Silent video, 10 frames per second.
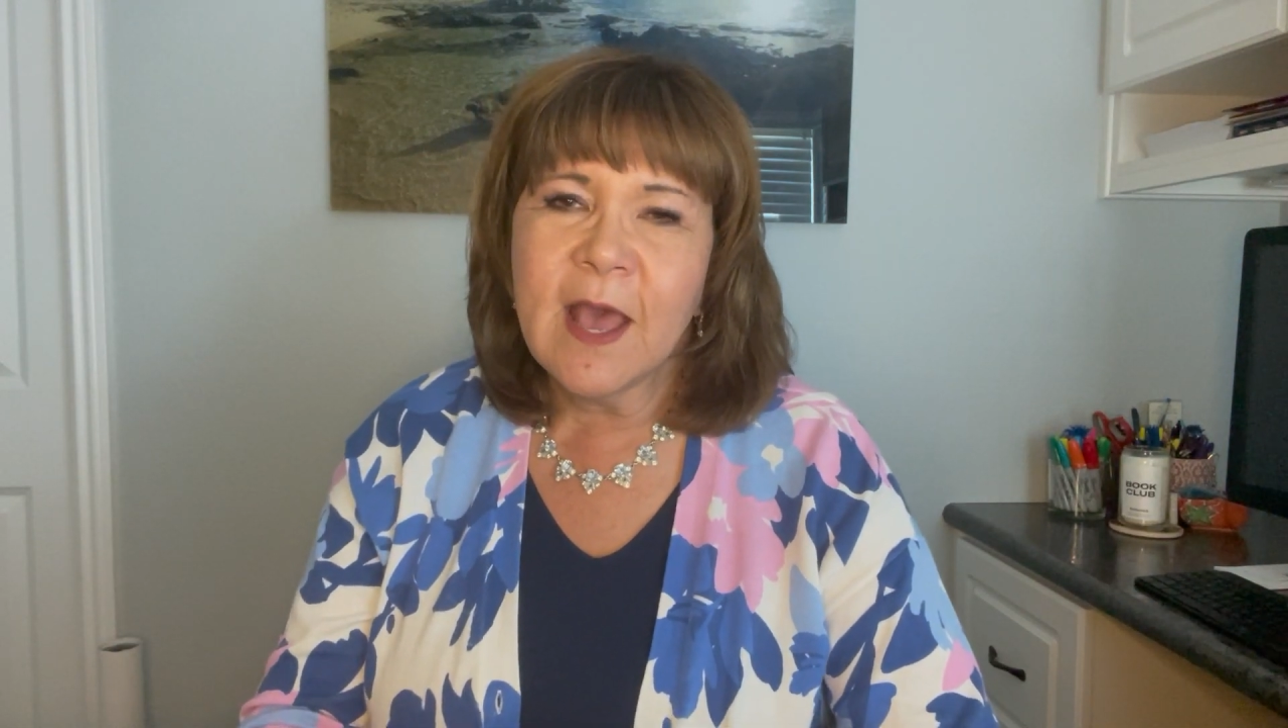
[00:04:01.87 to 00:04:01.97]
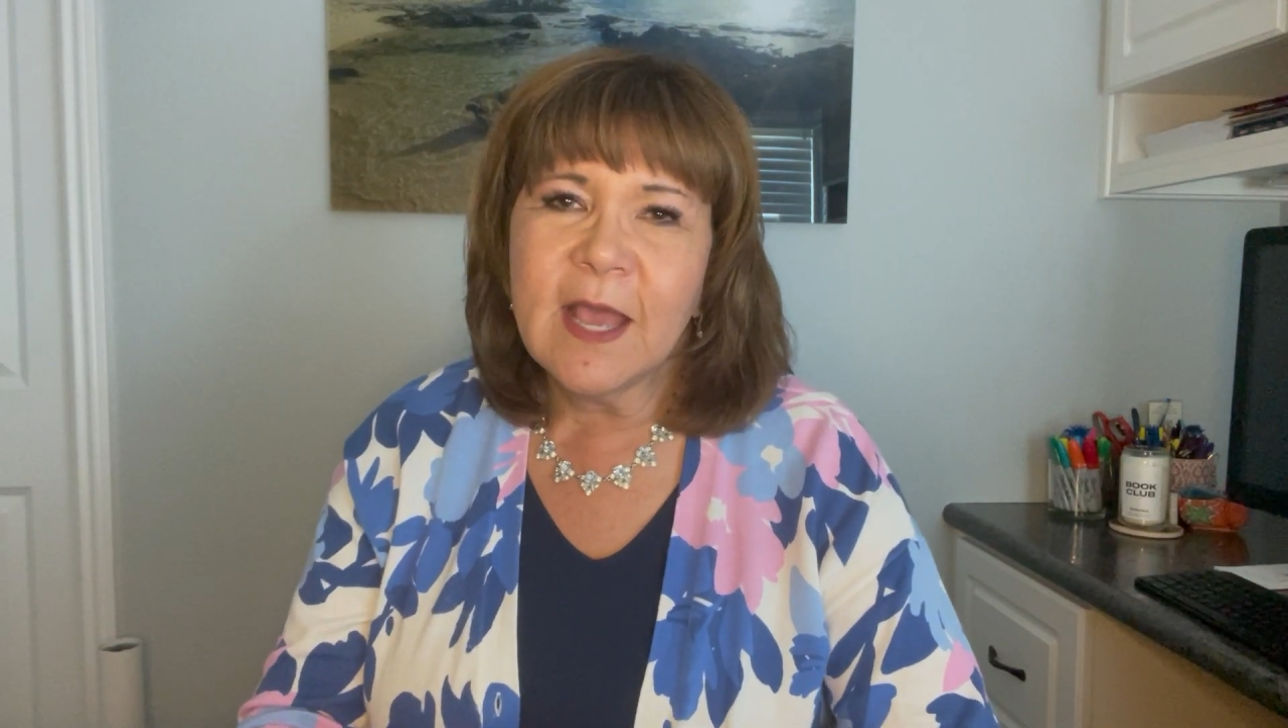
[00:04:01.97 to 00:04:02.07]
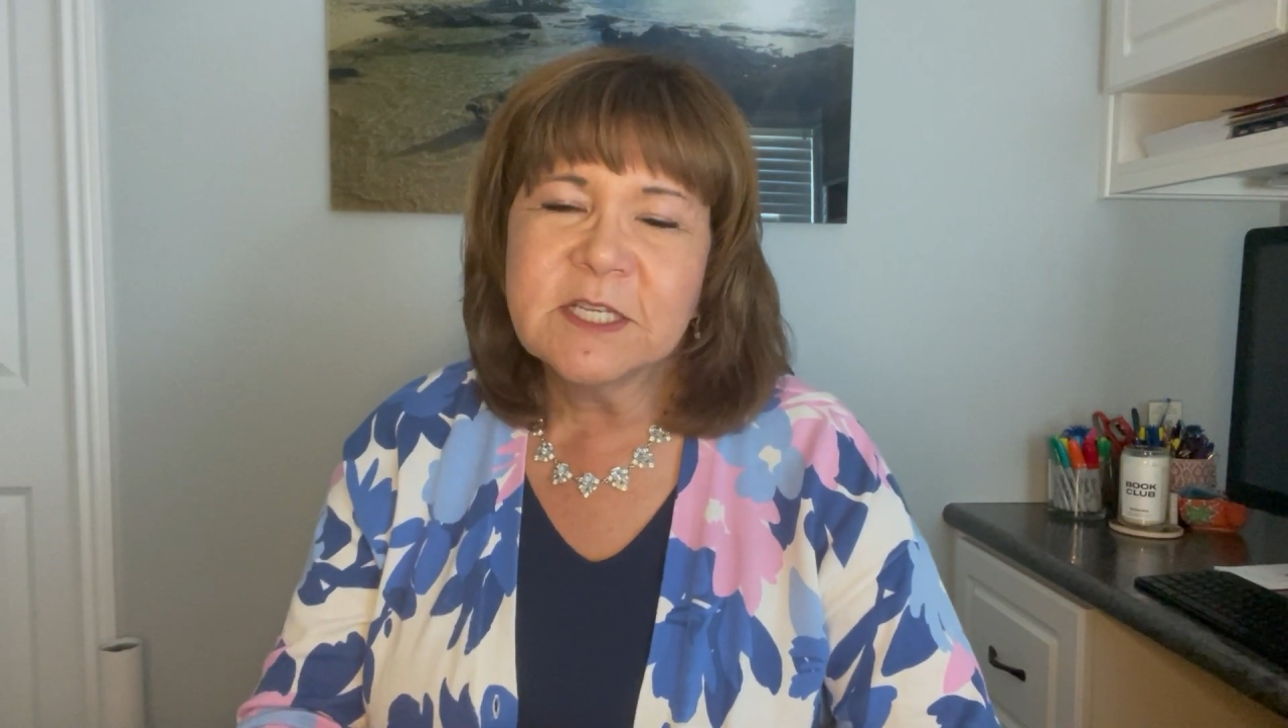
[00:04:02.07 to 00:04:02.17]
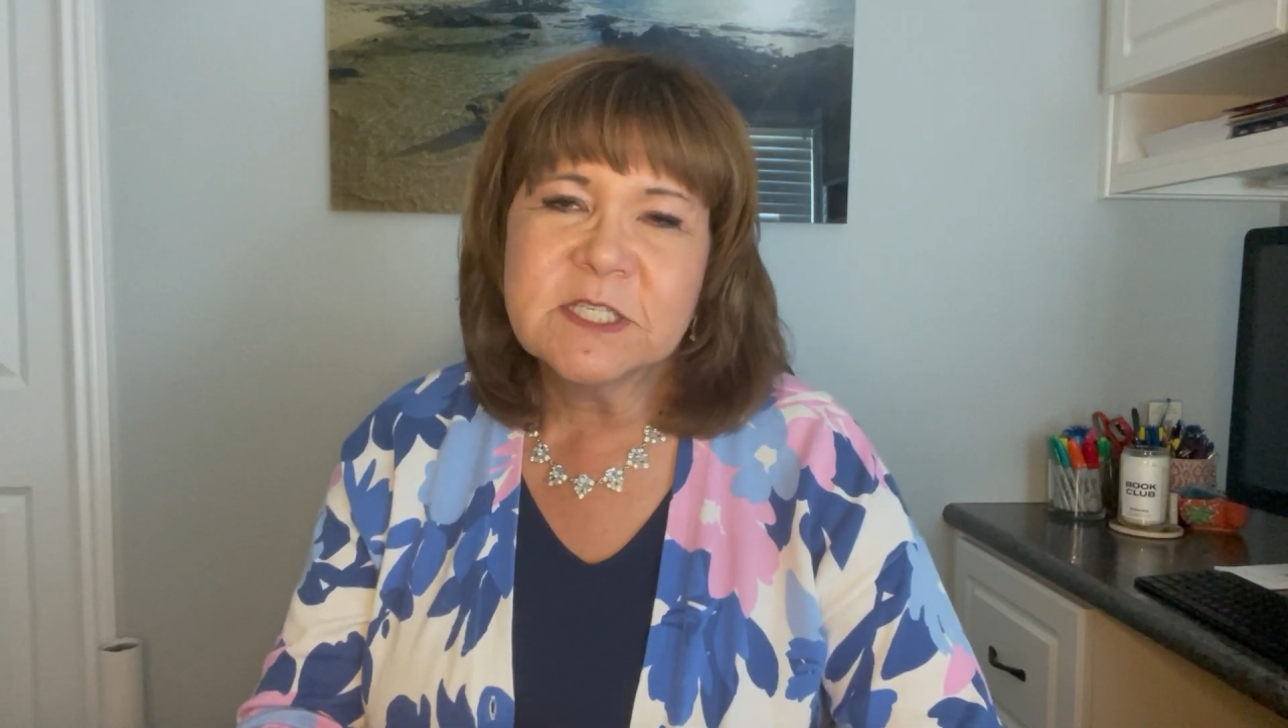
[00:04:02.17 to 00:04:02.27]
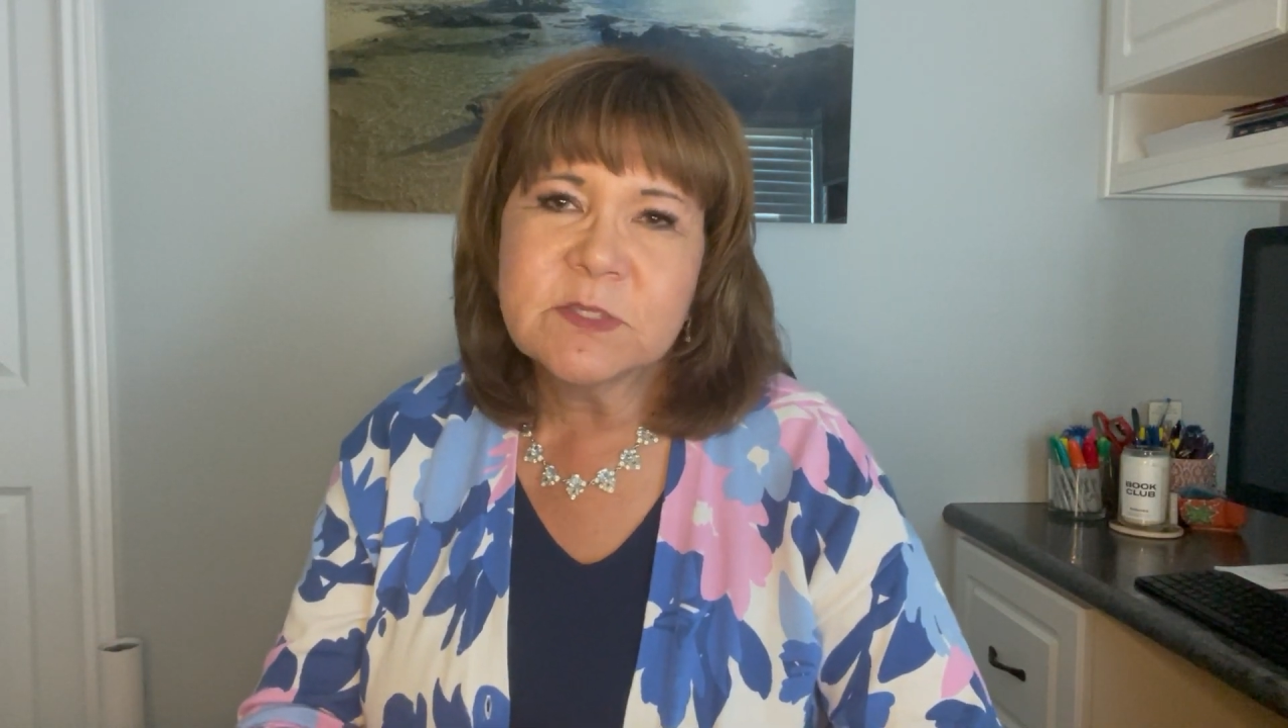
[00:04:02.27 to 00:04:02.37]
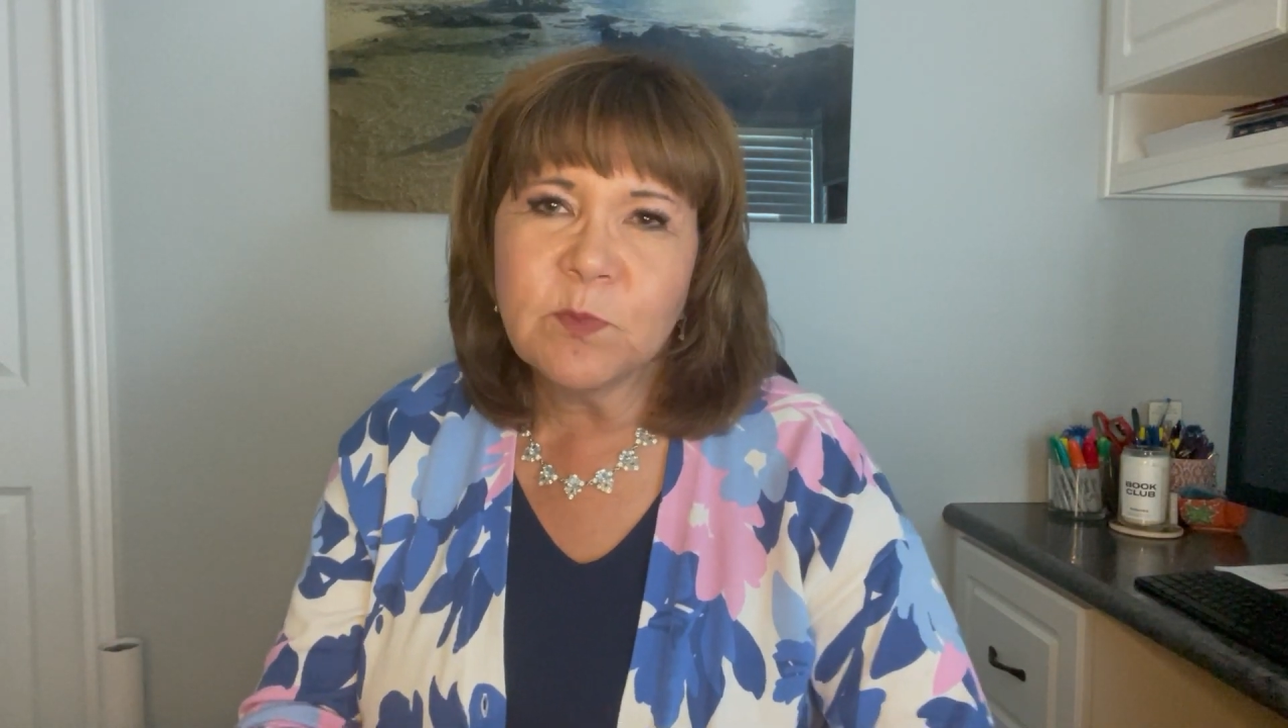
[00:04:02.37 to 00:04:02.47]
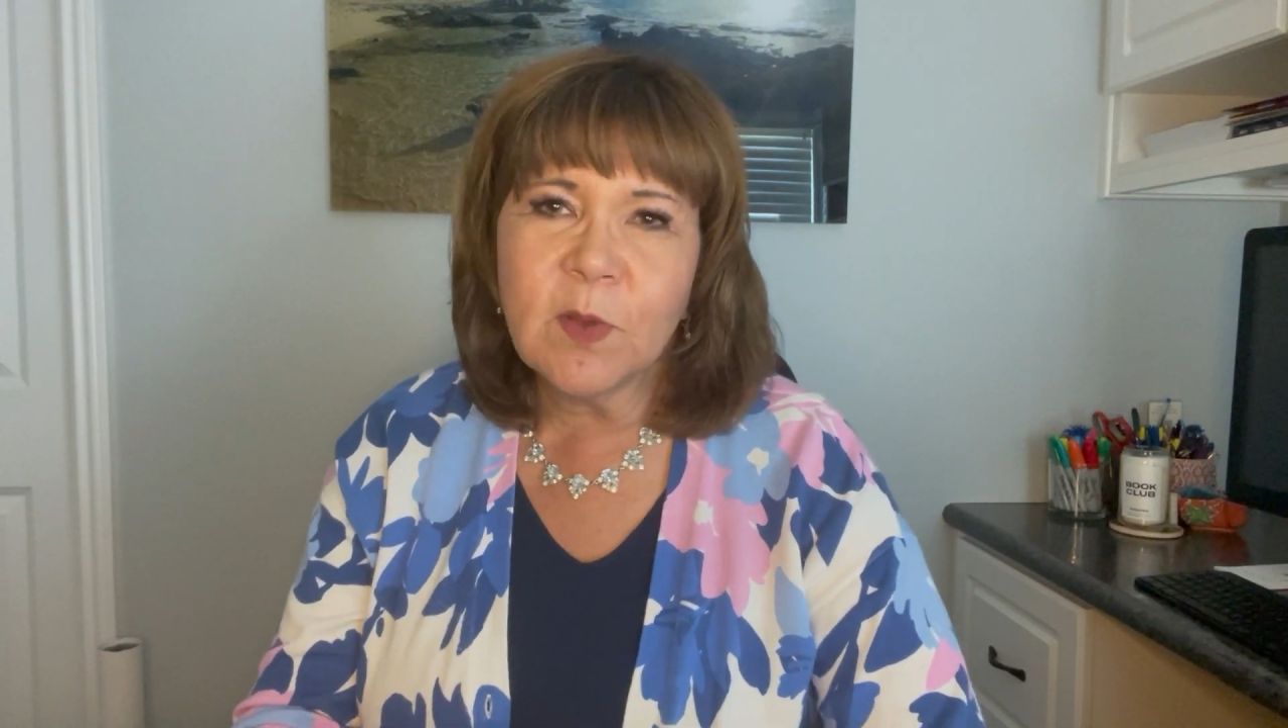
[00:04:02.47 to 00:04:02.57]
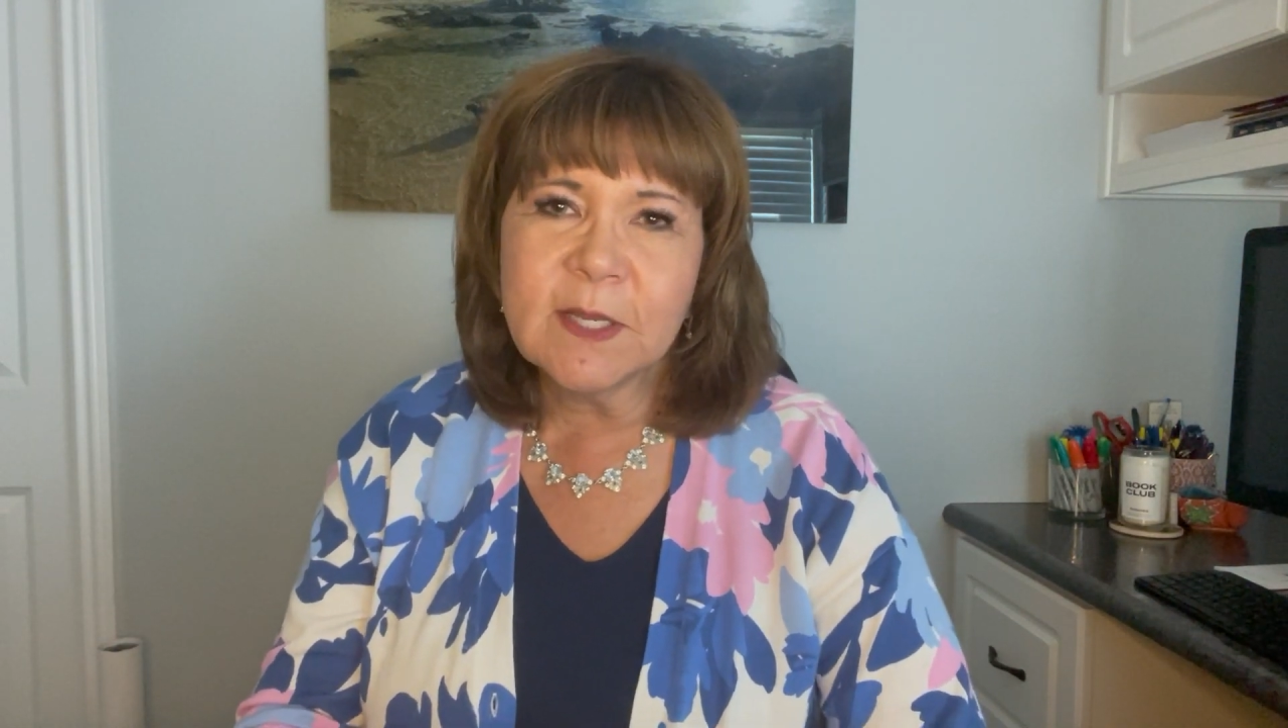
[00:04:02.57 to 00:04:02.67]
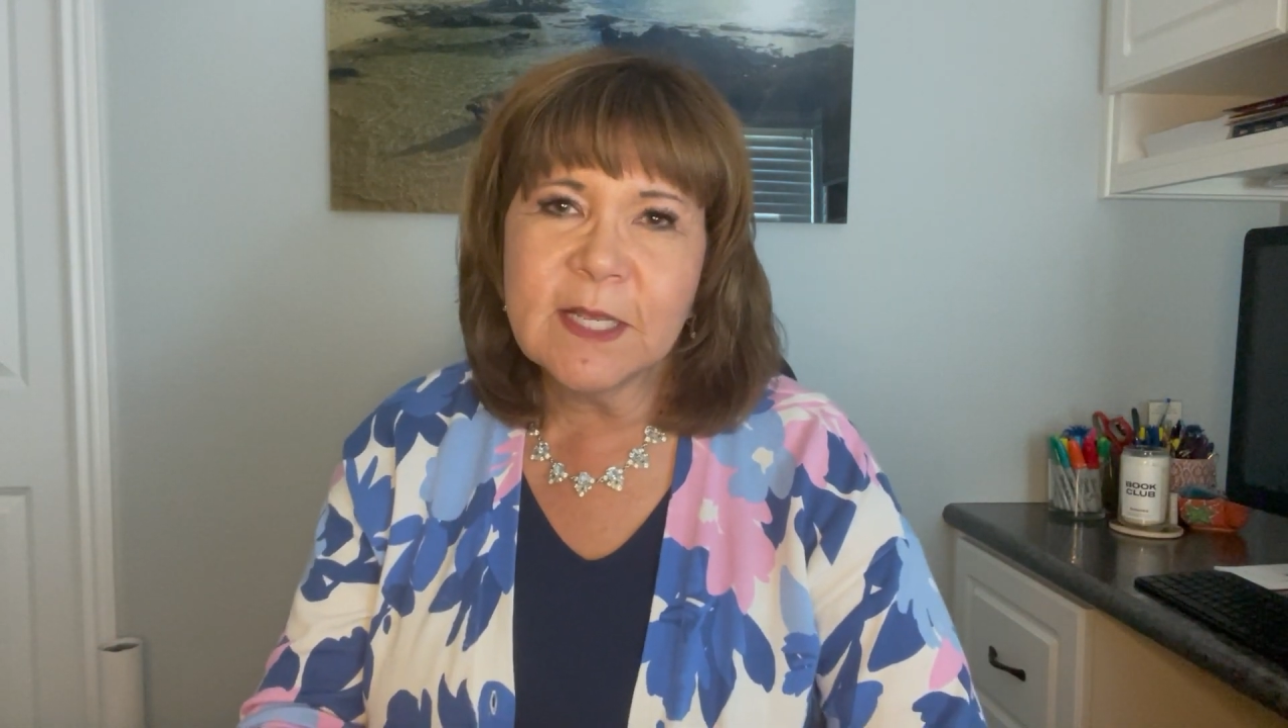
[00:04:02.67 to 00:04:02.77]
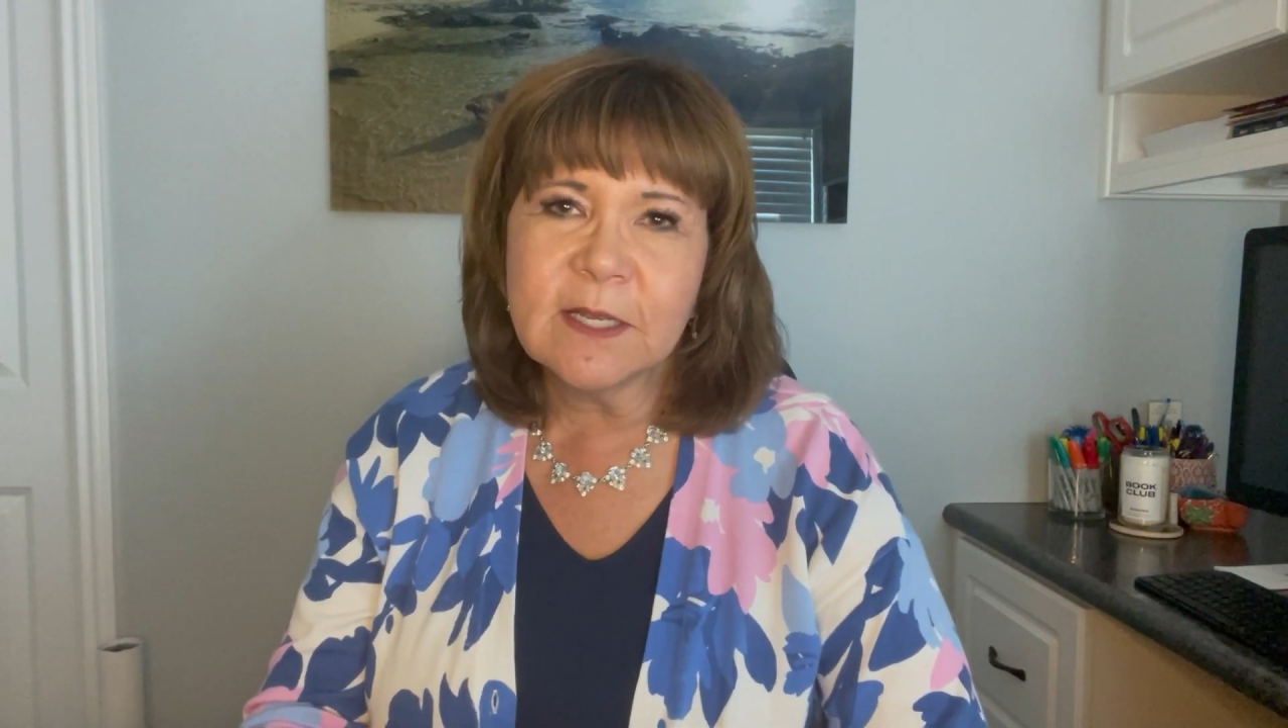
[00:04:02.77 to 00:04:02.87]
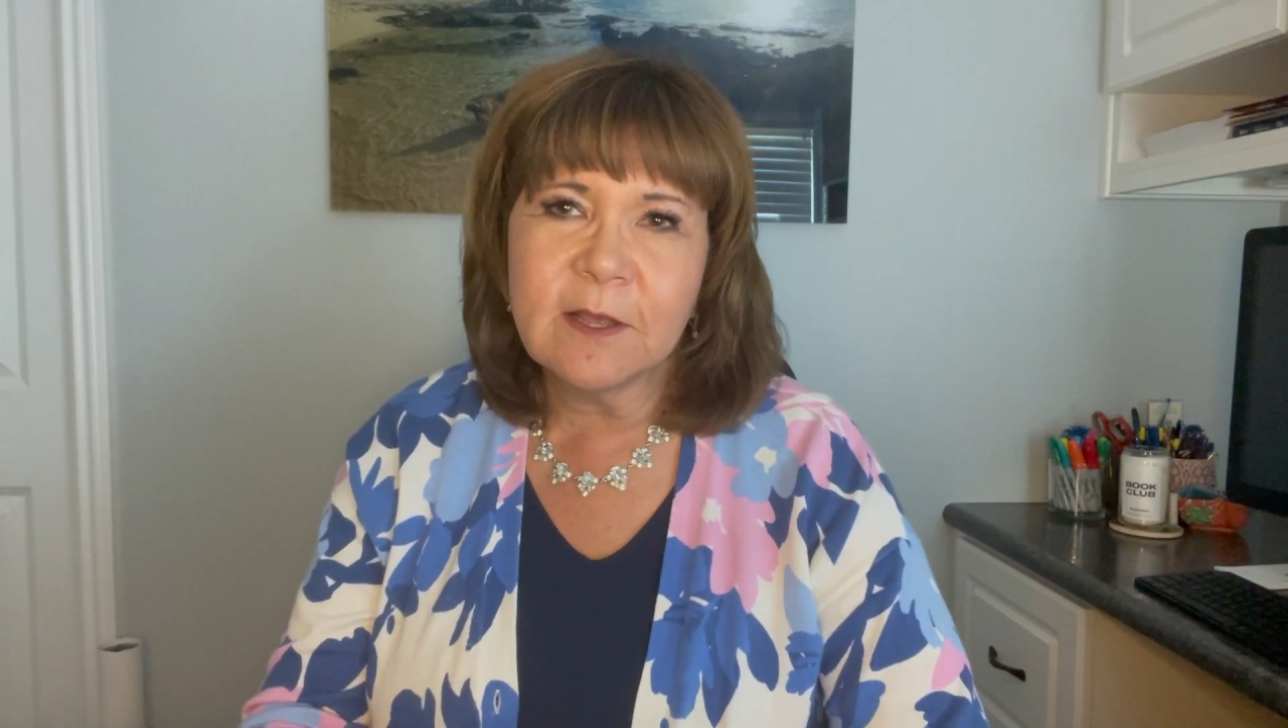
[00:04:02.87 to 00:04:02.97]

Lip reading: I just want to get